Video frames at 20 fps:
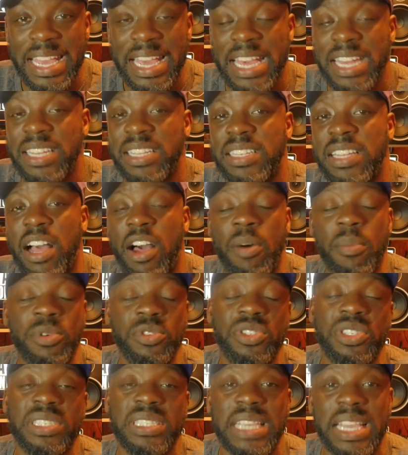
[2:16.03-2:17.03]
at
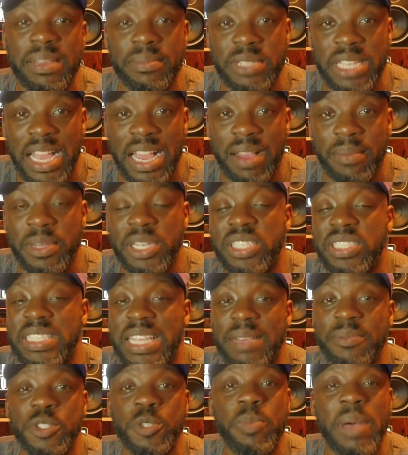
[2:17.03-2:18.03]
almost the same time in the
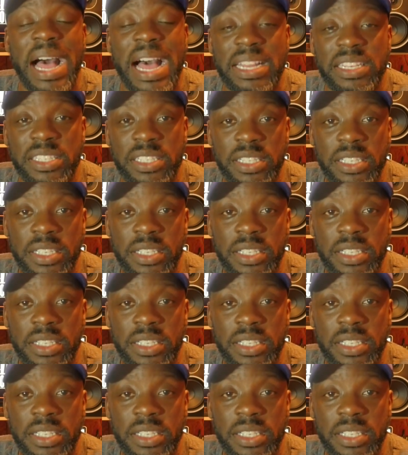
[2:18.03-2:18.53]
same spot,